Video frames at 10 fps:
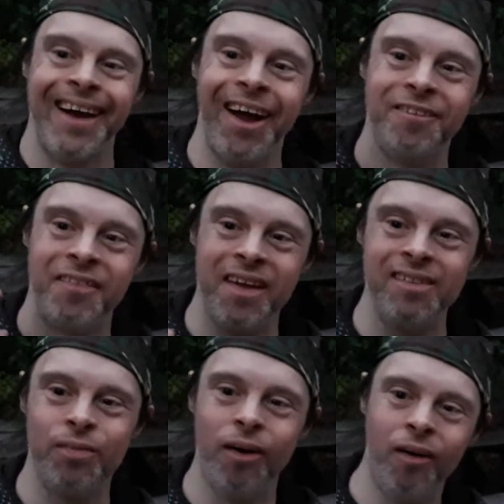Is what
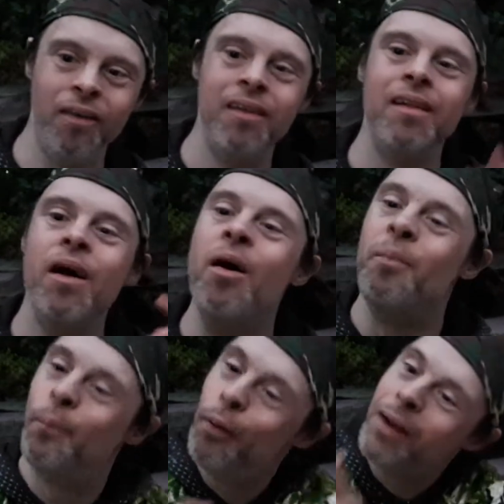this will
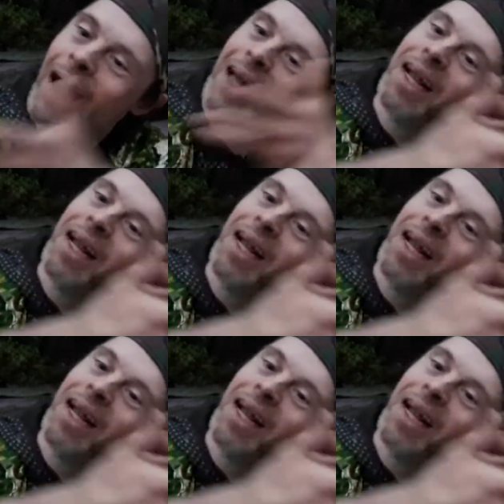bouquet